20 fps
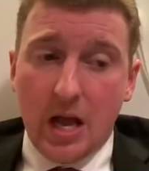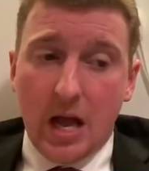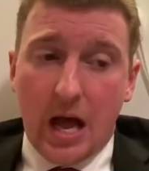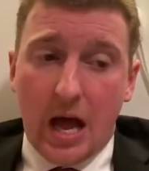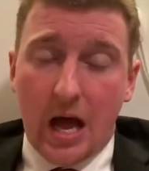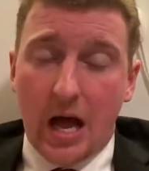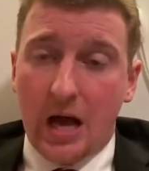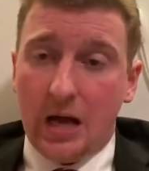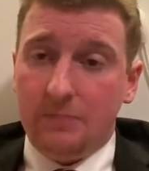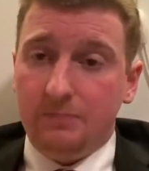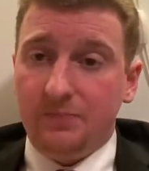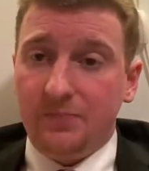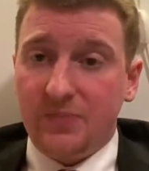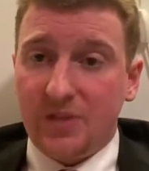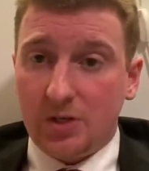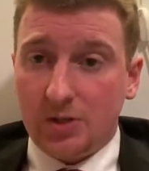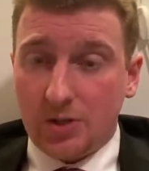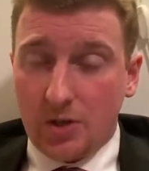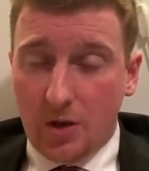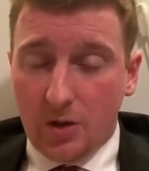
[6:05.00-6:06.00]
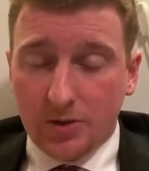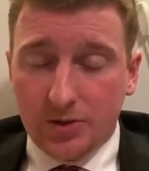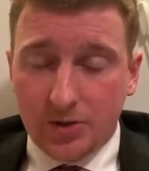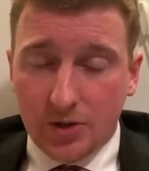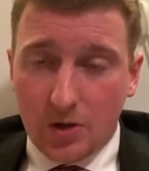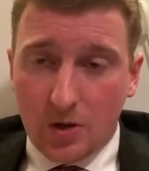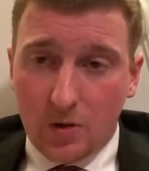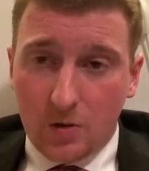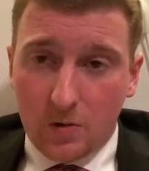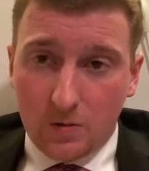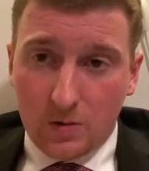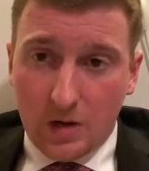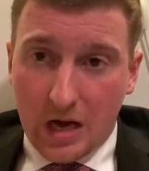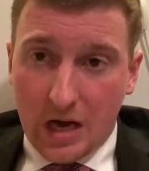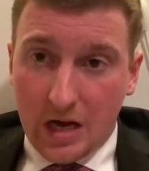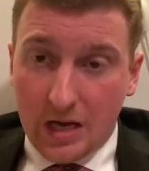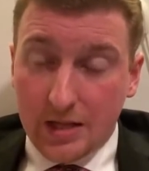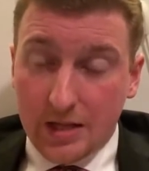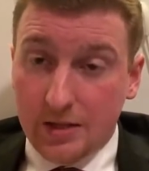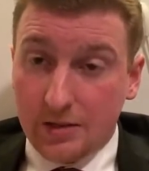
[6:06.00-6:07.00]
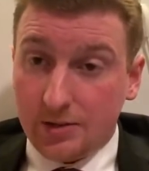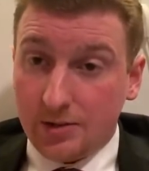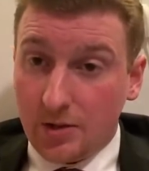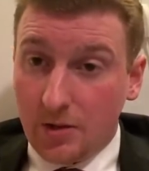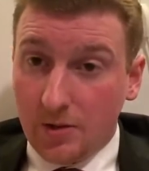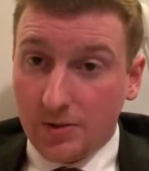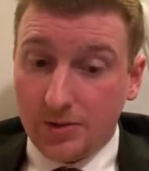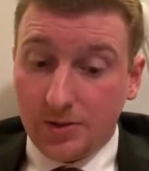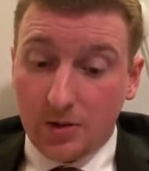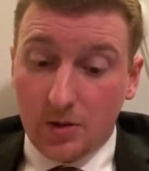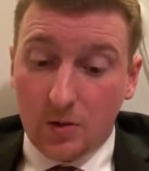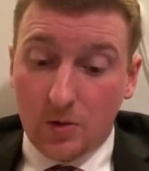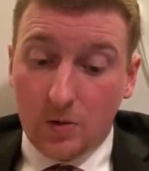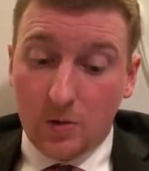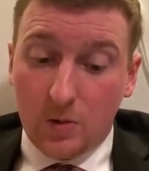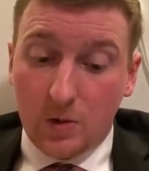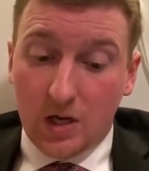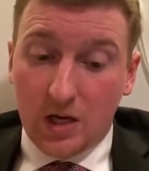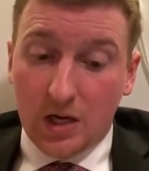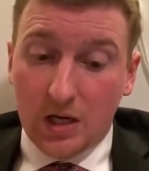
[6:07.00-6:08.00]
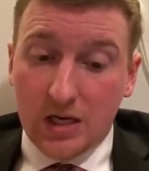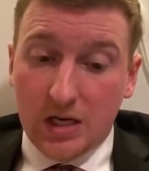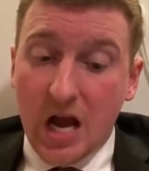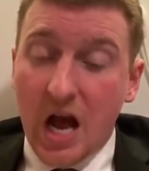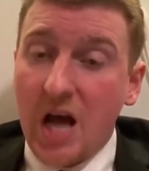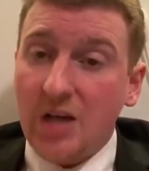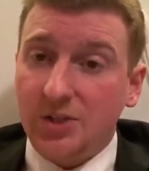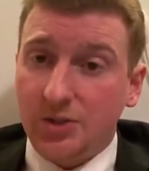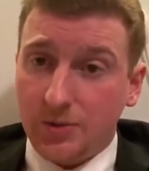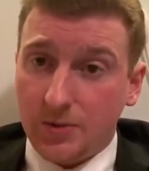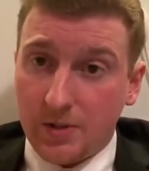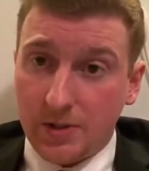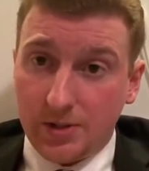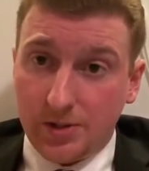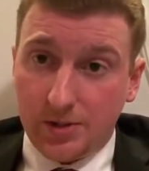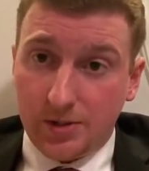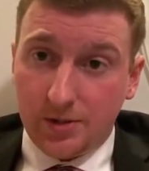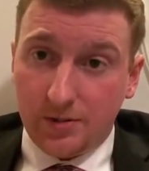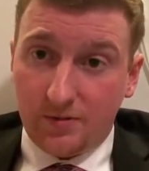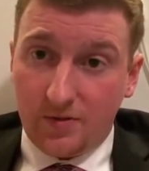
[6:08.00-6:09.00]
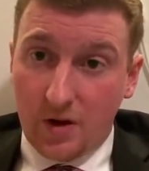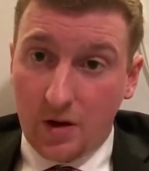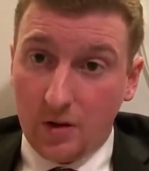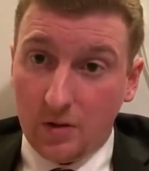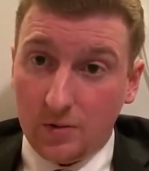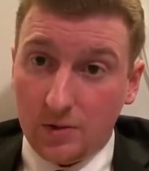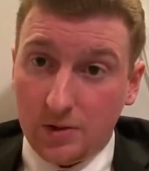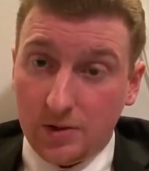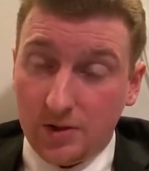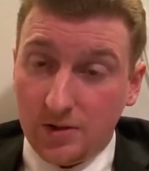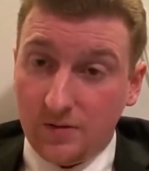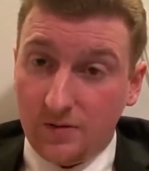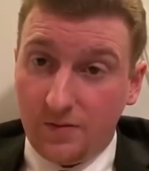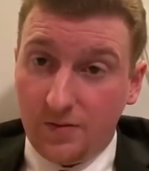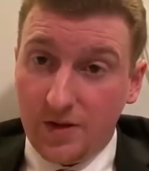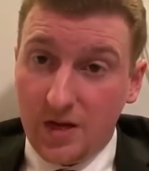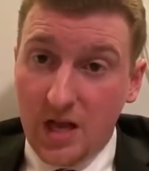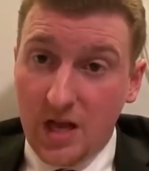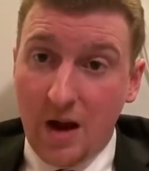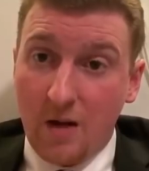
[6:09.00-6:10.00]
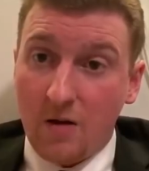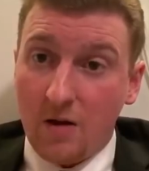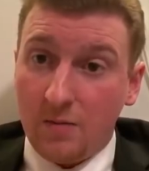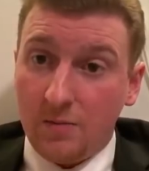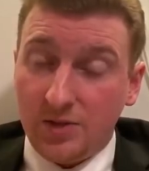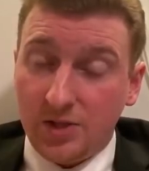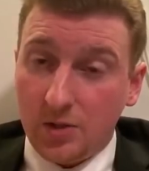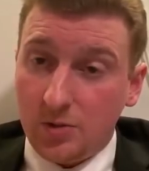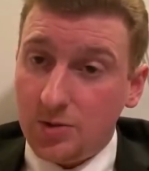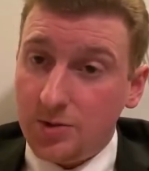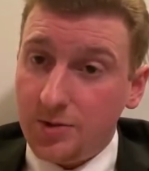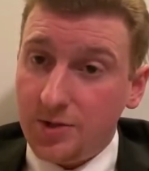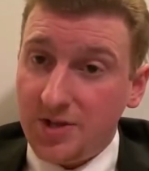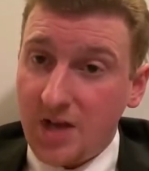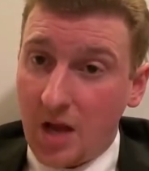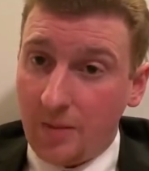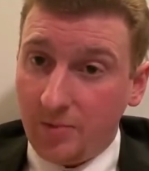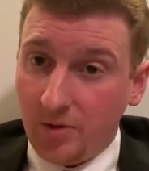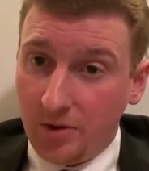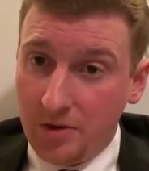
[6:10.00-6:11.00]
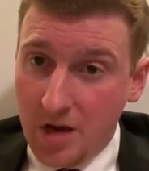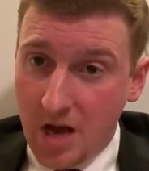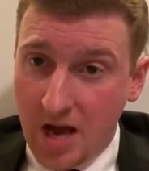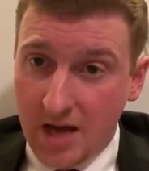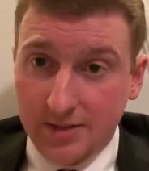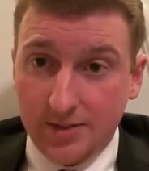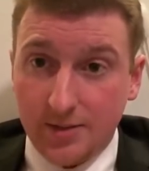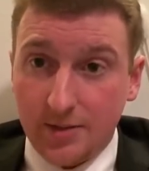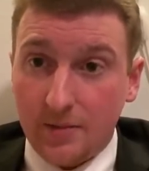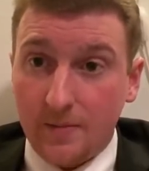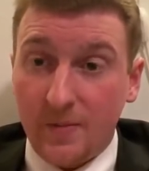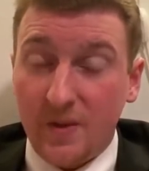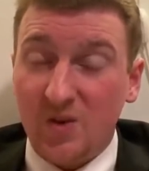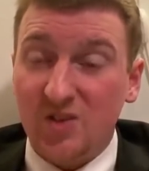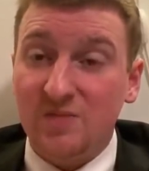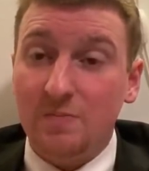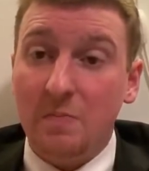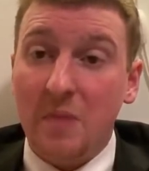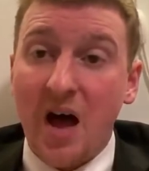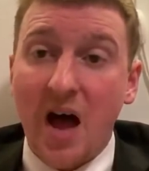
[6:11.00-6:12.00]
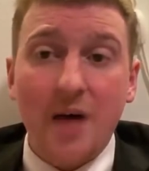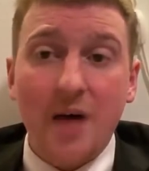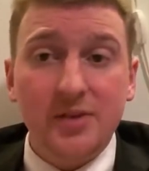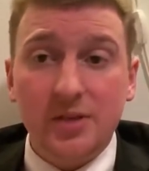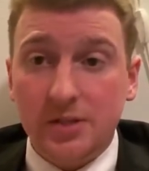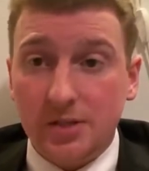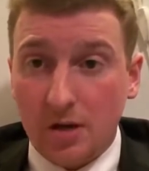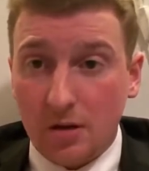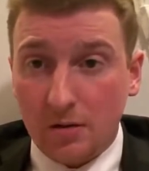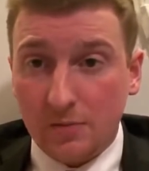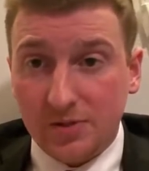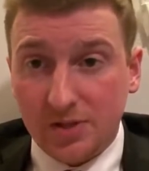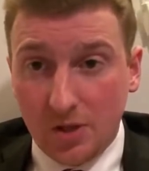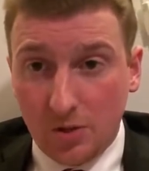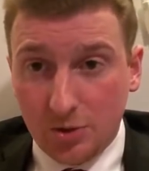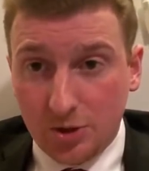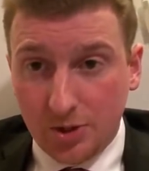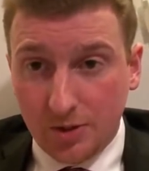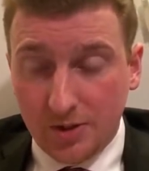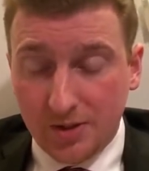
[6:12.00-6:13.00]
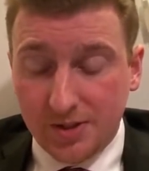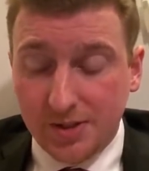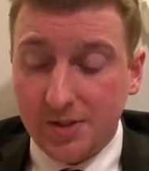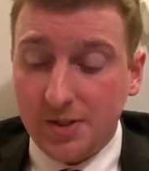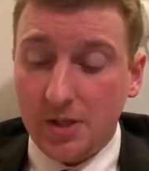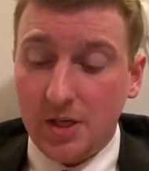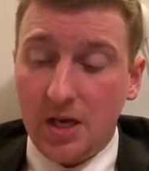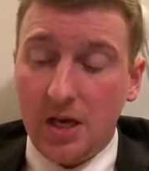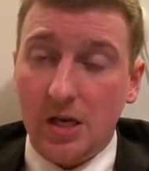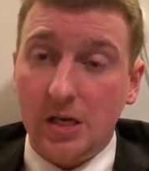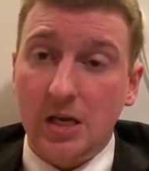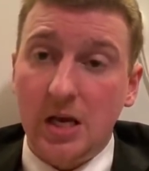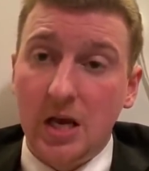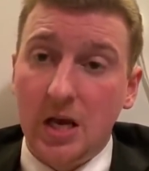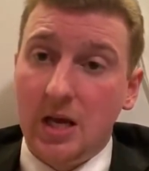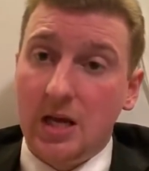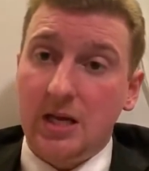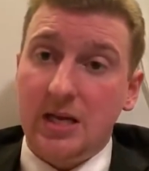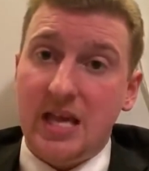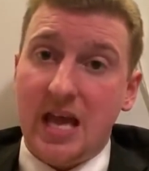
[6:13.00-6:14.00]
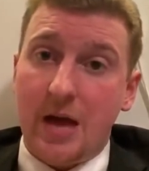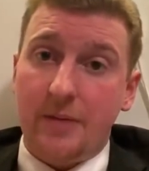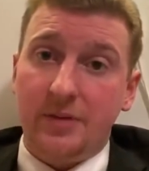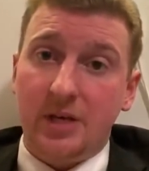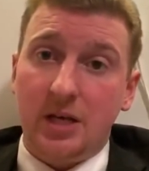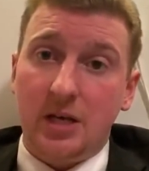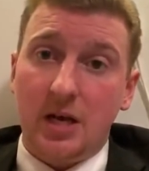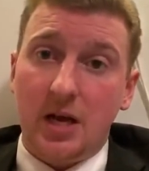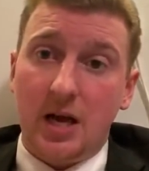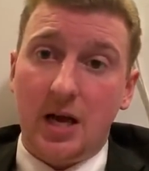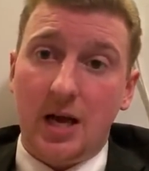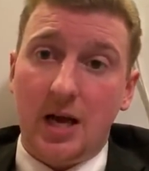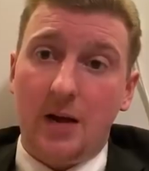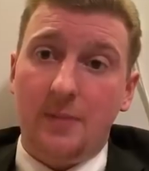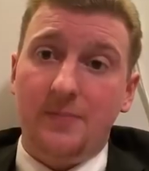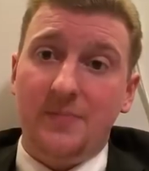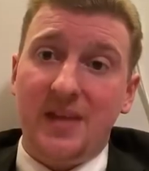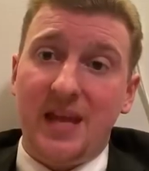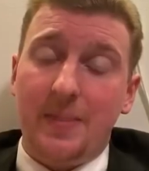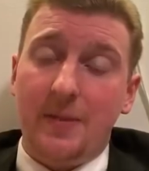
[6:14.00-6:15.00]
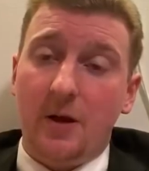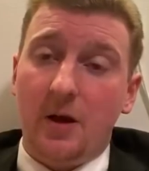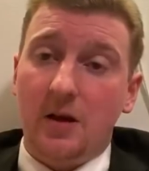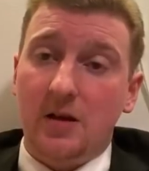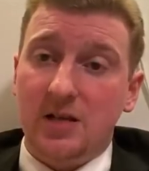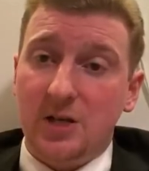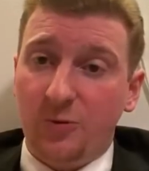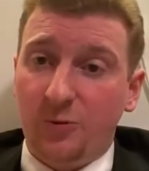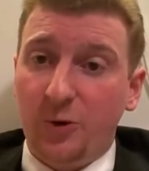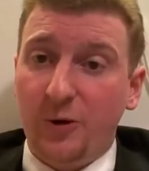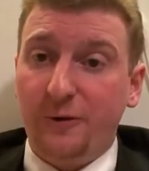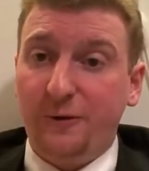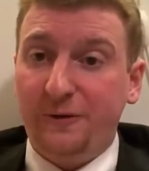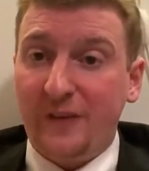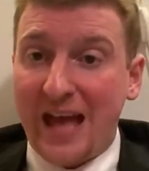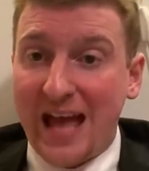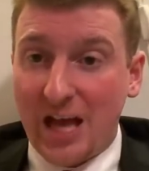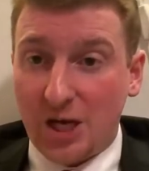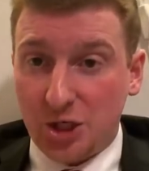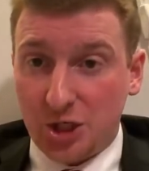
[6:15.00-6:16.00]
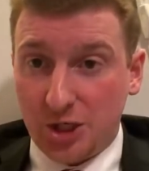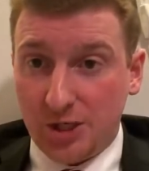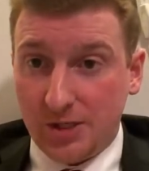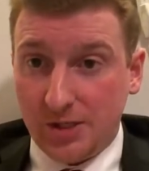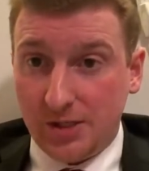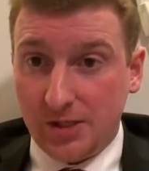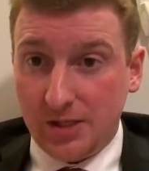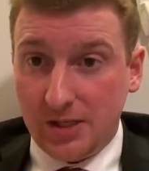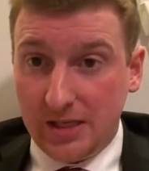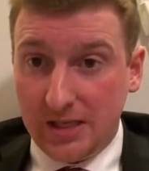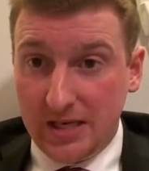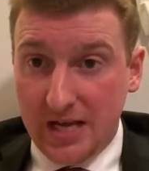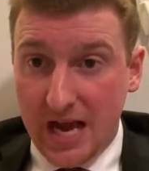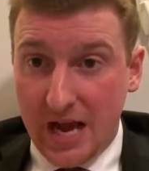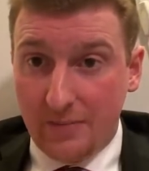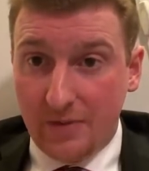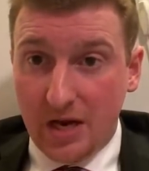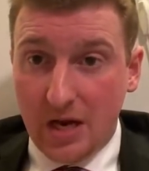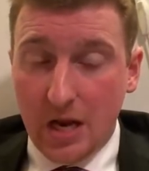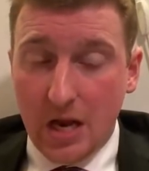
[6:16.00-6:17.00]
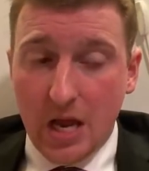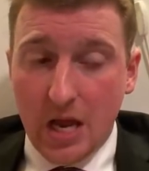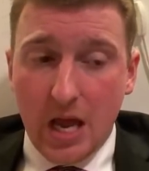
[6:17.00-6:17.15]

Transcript: Um, there's also uh, there's also uh, Nasserists, followers of the Arab socialist Abdel Nasser. There's Ba'athist Arab socialists in Yemen, um, and there are different factions in Yemen.